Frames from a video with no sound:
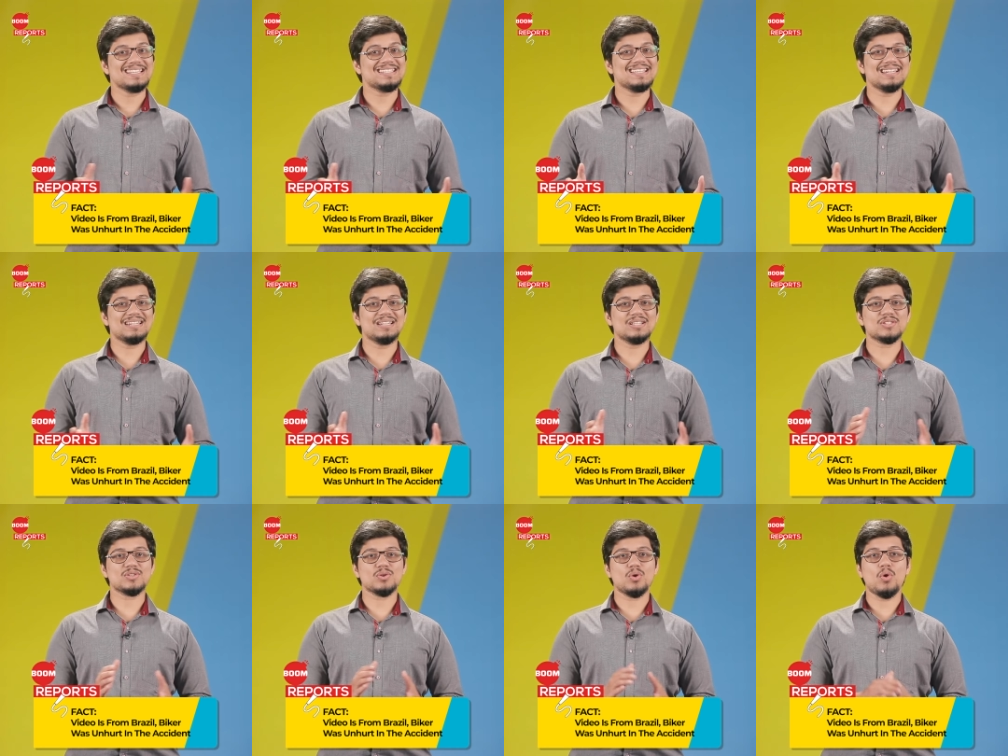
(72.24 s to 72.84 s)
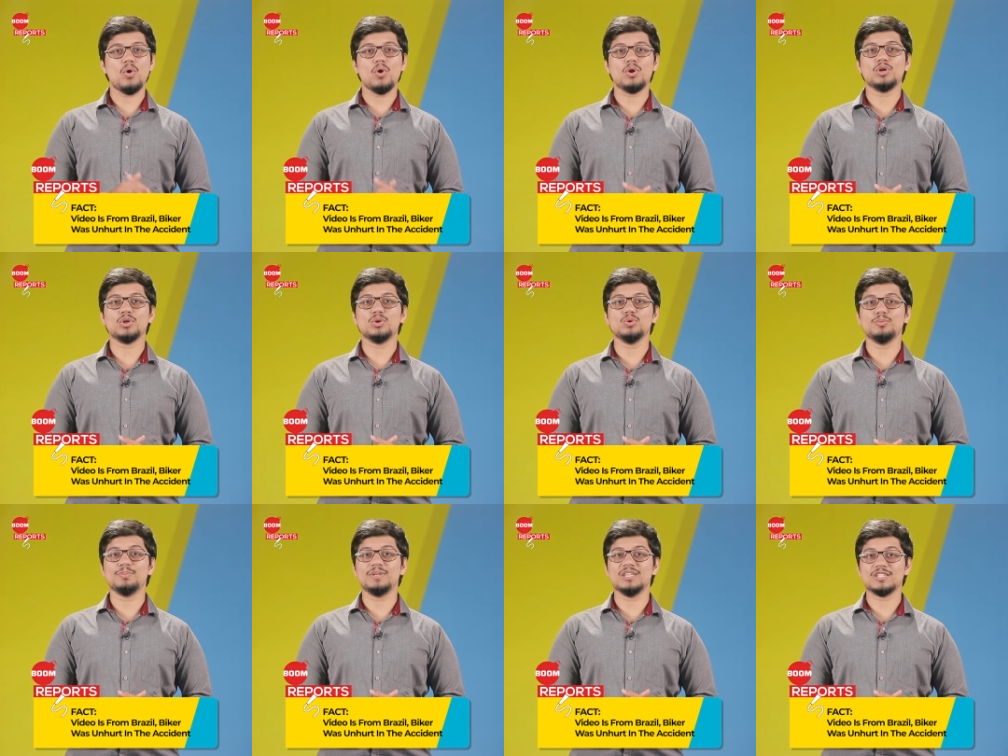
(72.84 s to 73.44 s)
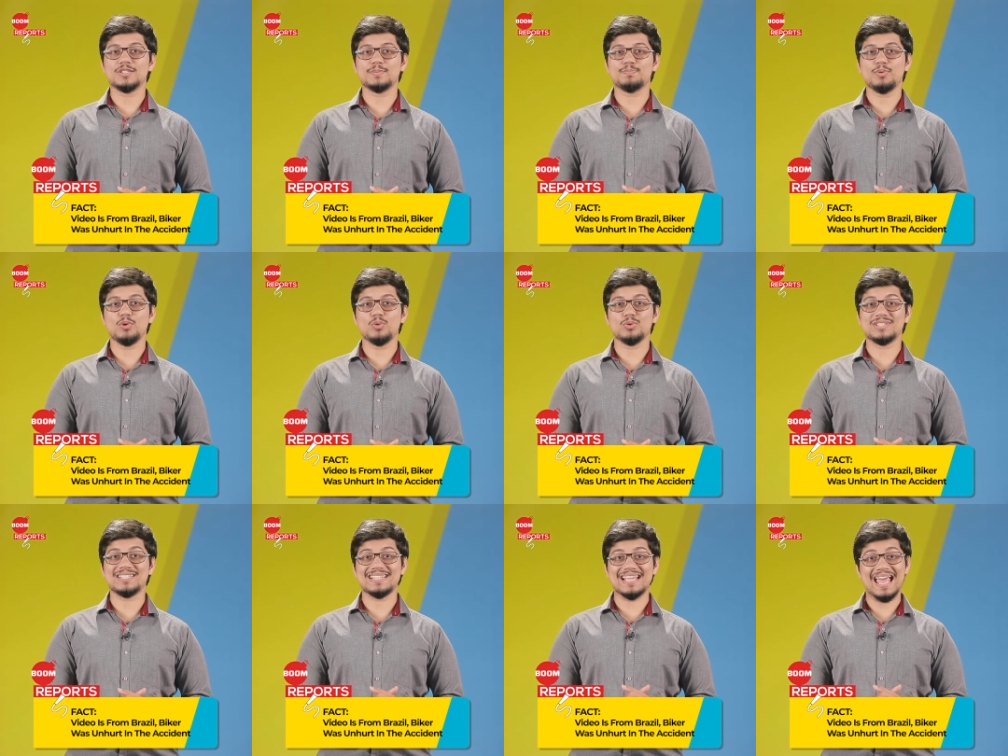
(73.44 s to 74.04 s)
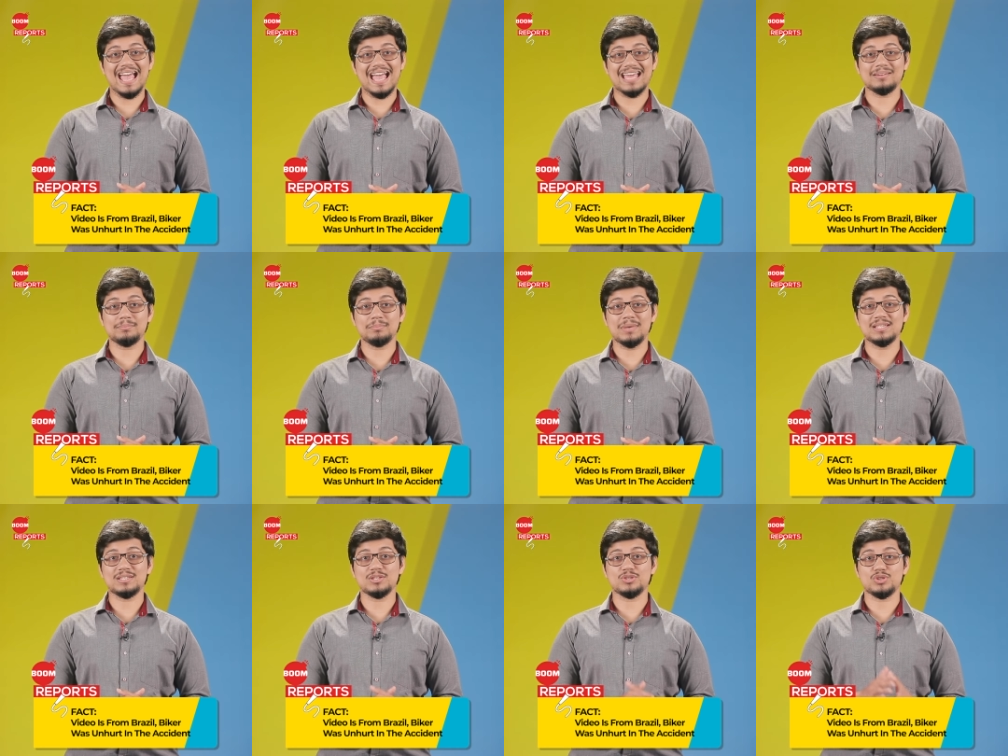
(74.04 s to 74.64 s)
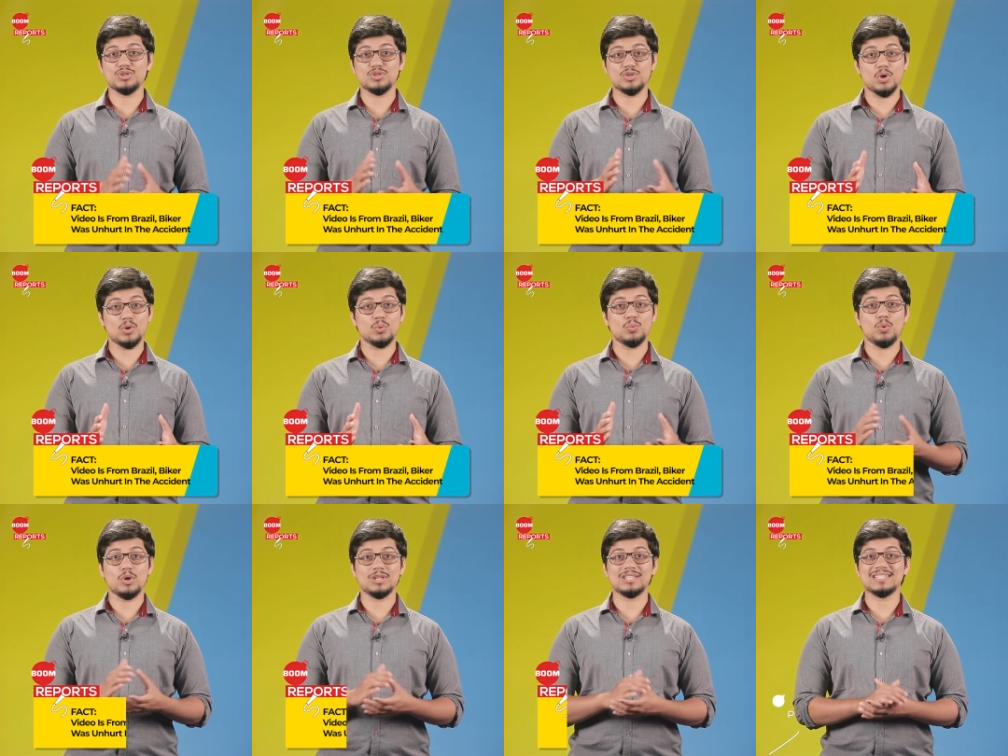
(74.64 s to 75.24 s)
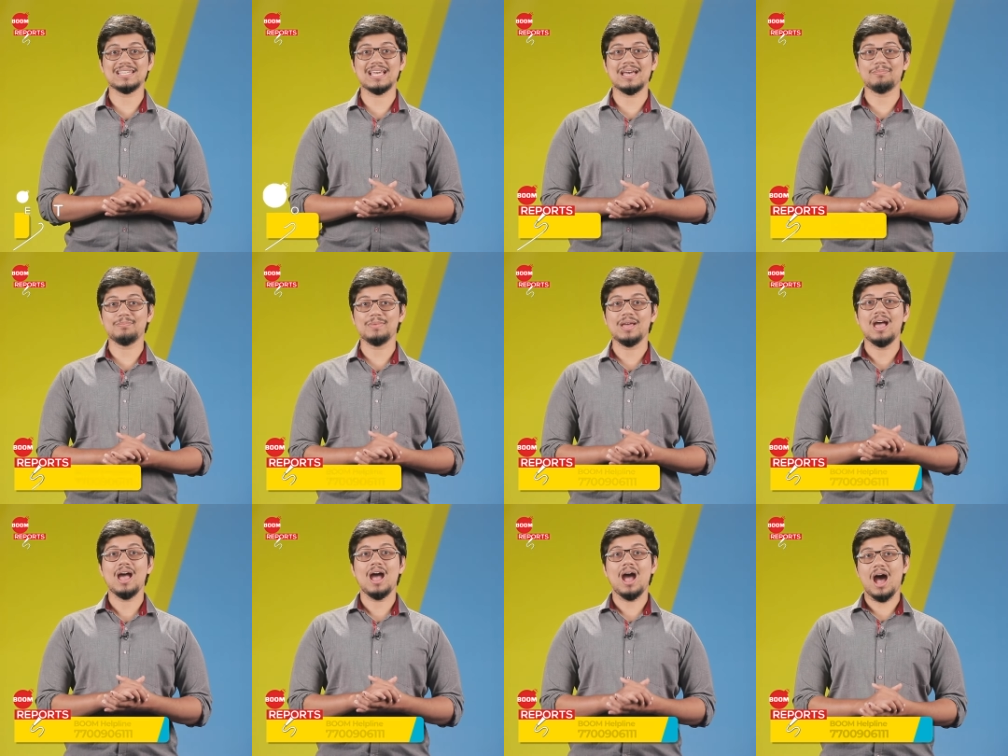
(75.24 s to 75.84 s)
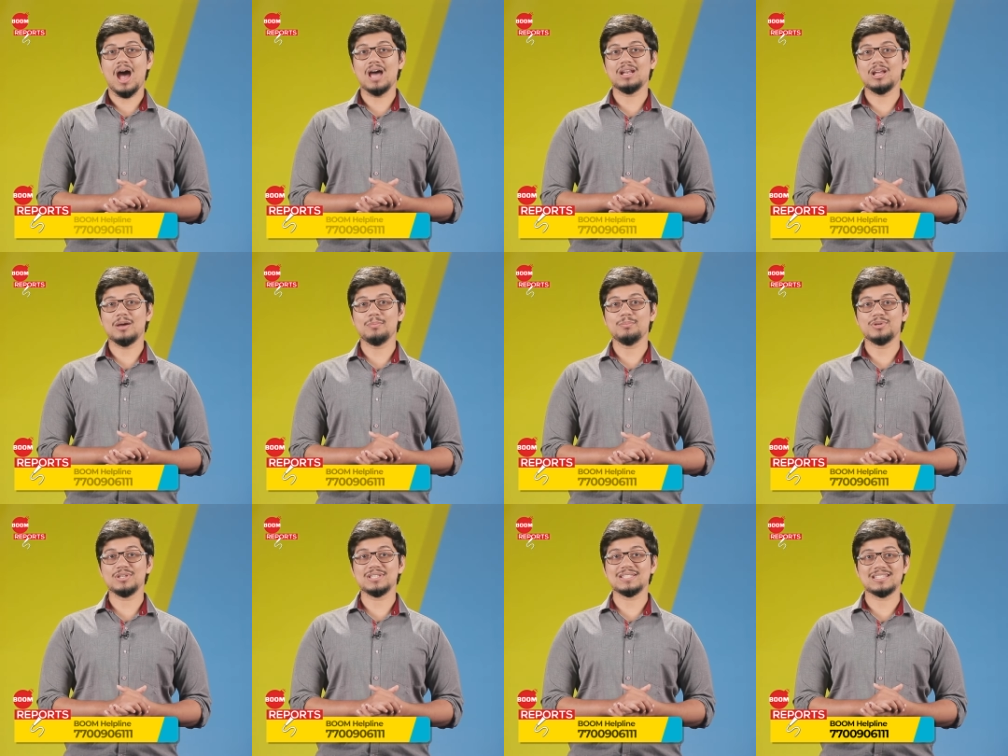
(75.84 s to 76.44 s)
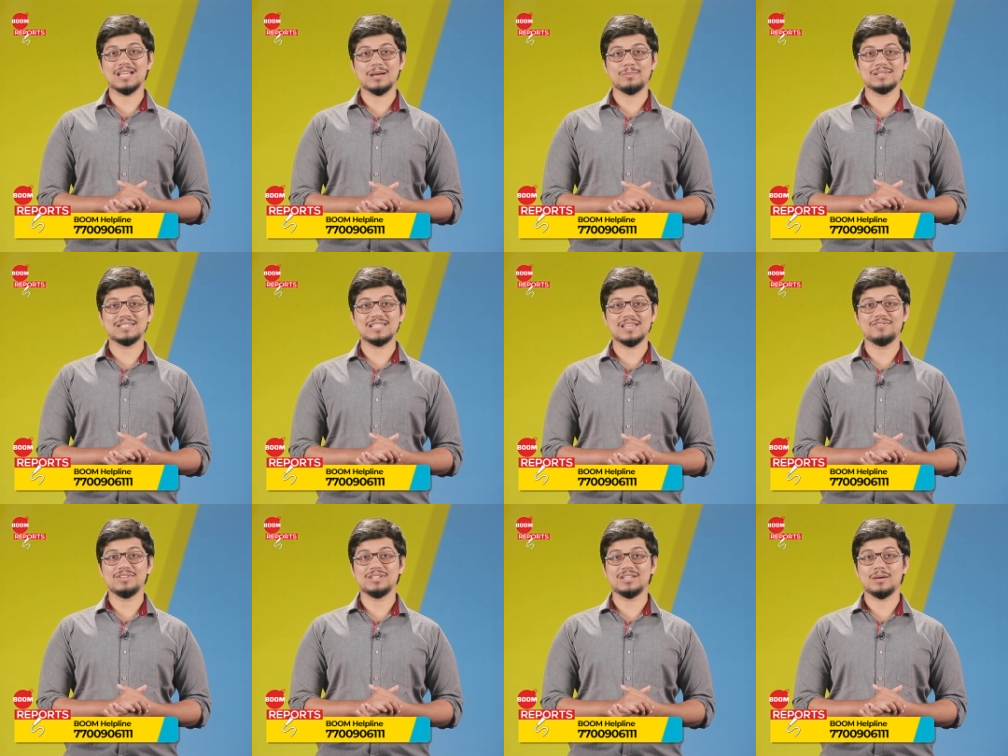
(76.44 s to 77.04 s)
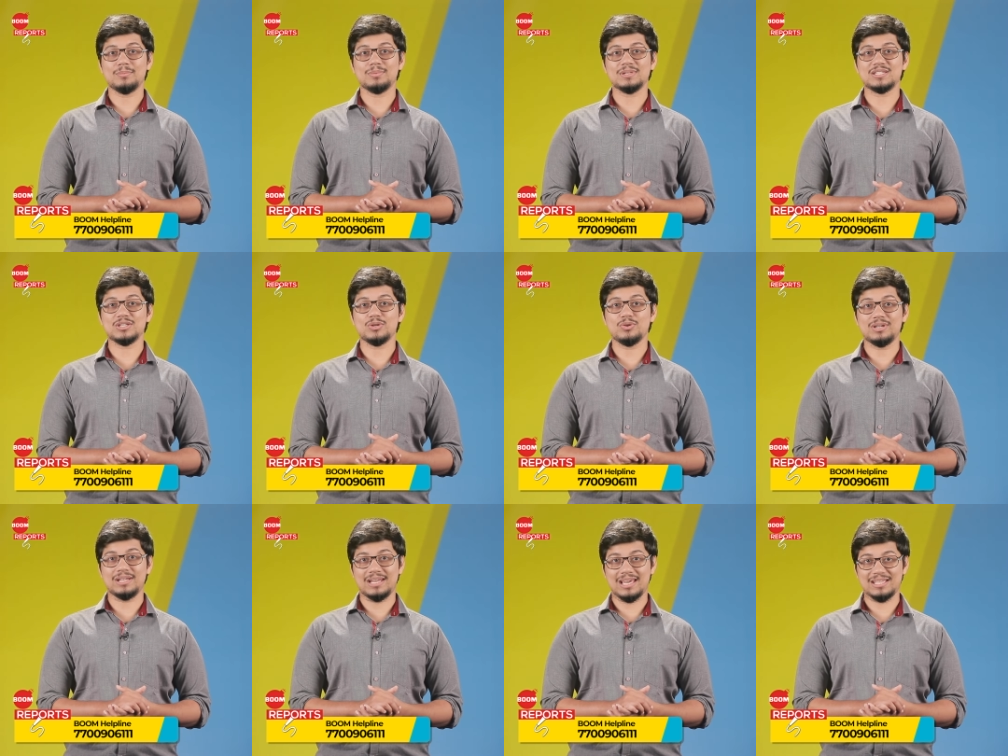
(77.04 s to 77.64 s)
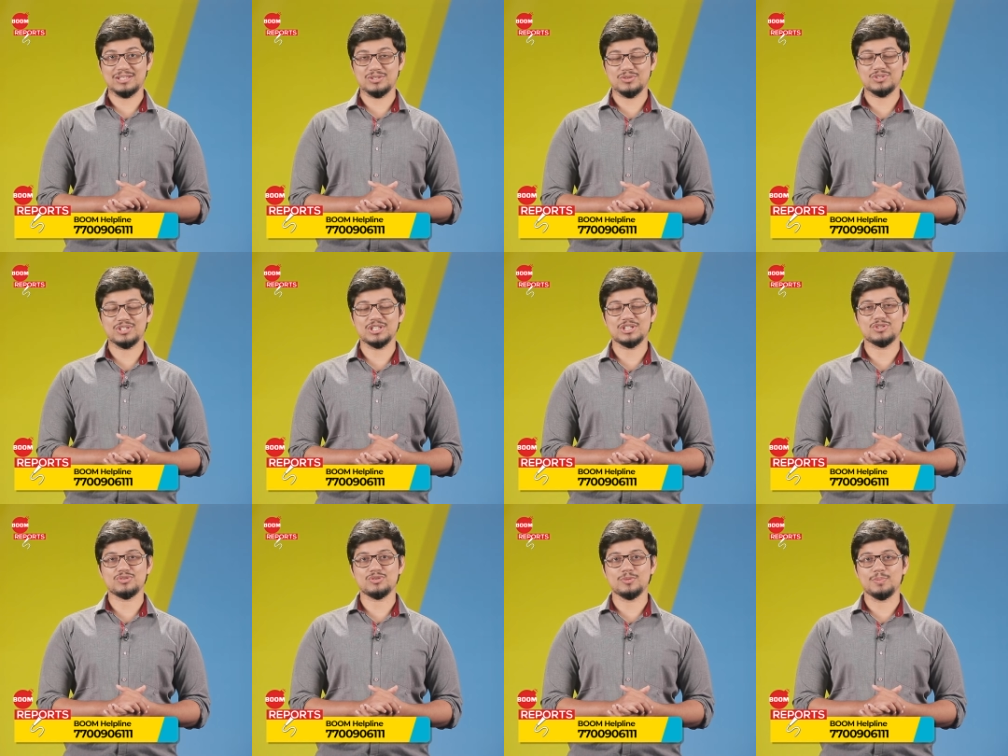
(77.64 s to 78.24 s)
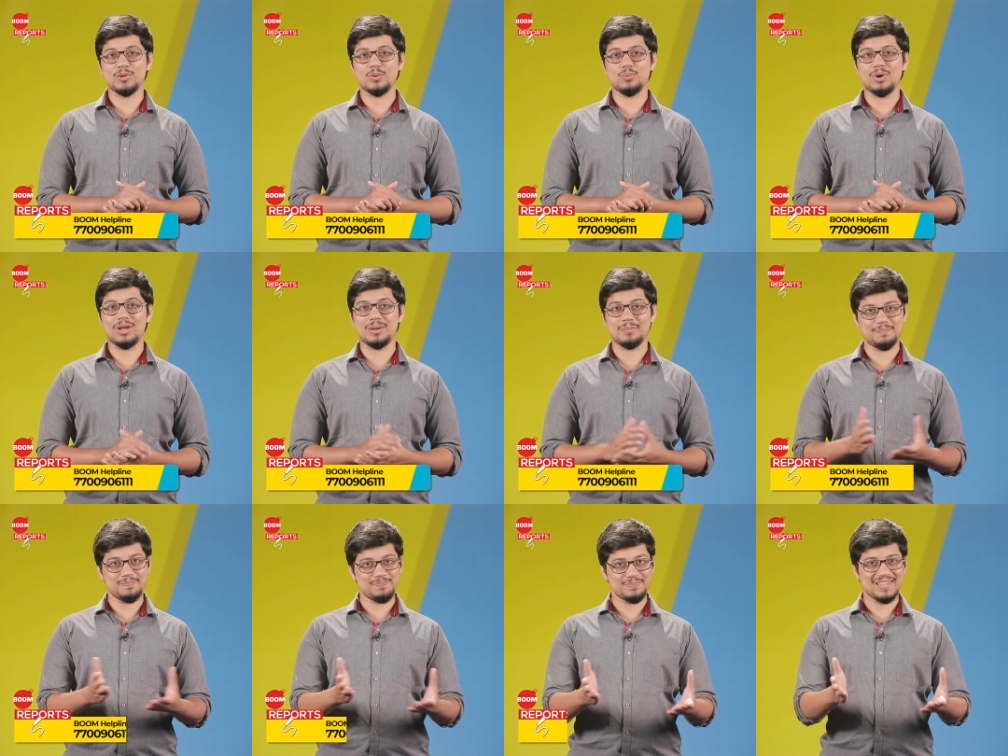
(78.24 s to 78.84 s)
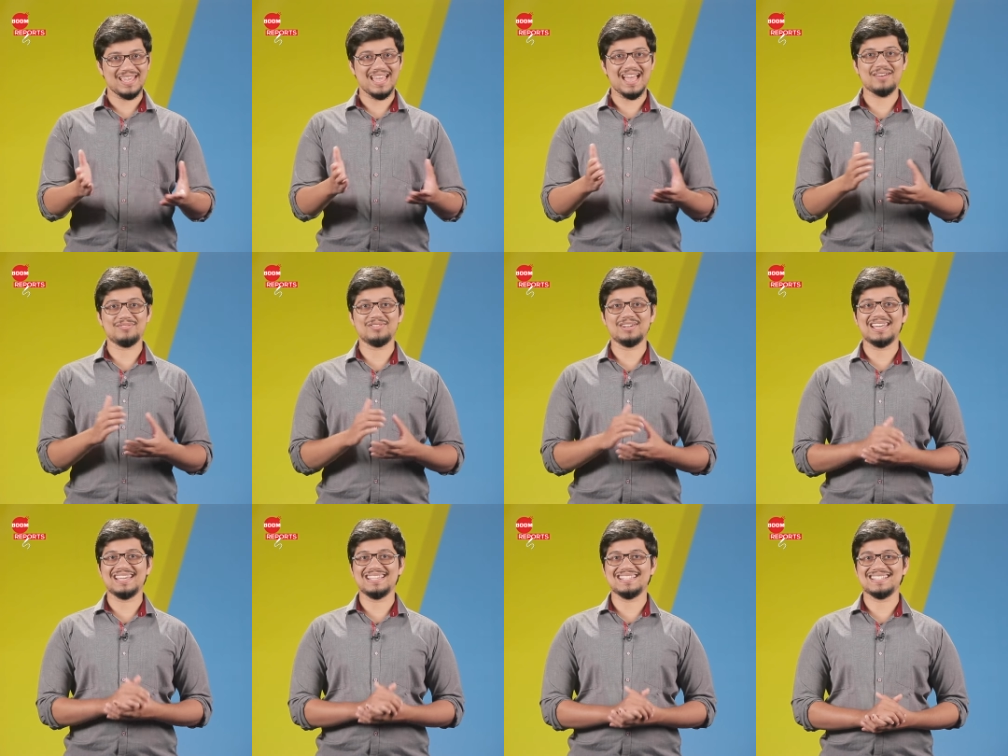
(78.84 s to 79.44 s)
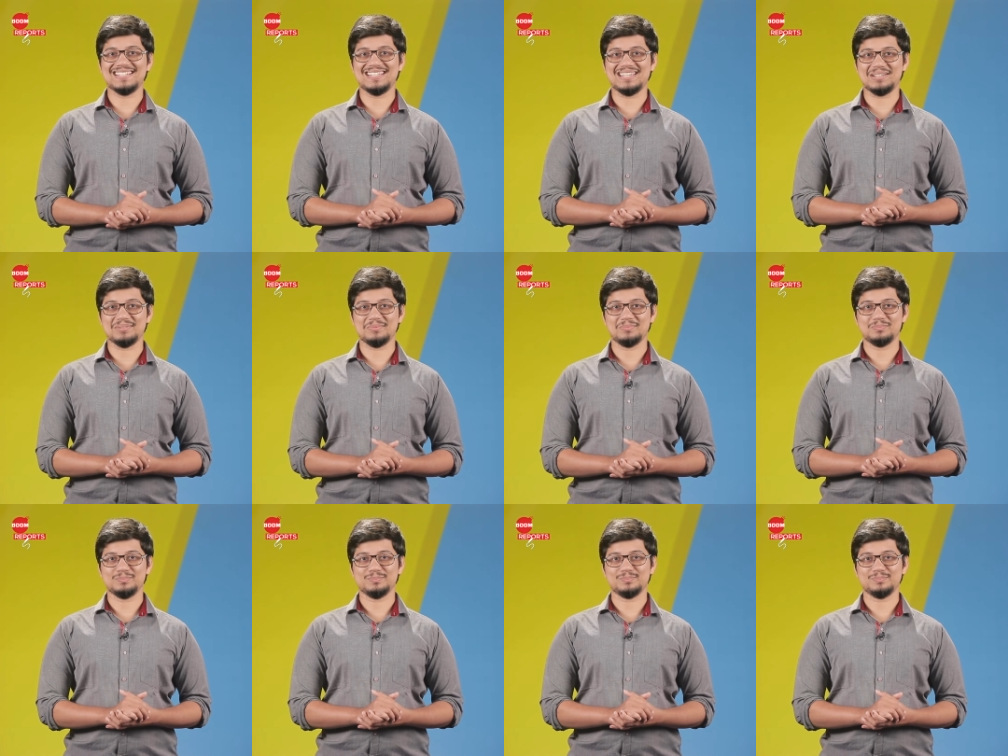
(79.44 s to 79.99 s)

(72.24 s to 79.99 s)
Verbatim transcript: Send us all dubious posts and messages on WhatsApp. Our number is double seven double zero nine zero six triple one. Have a nice day.